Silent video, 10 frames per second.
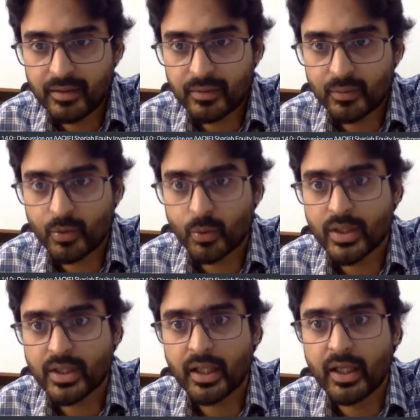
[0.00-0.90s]
what do I
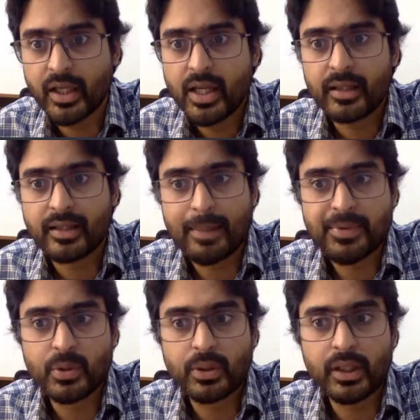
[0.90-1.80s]
say? There's
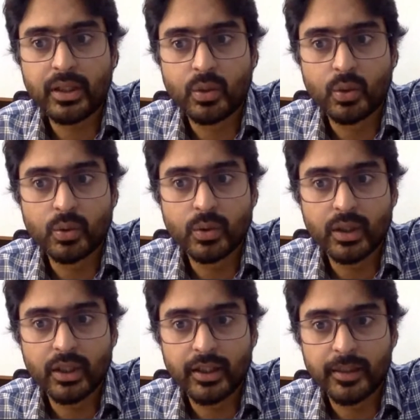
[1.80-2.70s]
absolutely
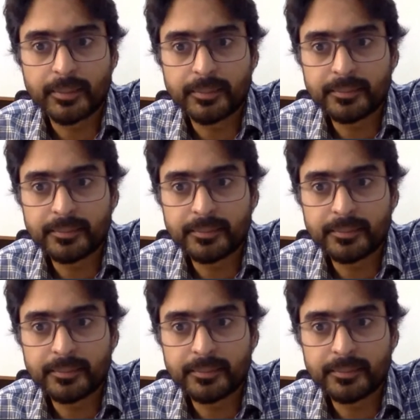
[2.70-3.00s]
no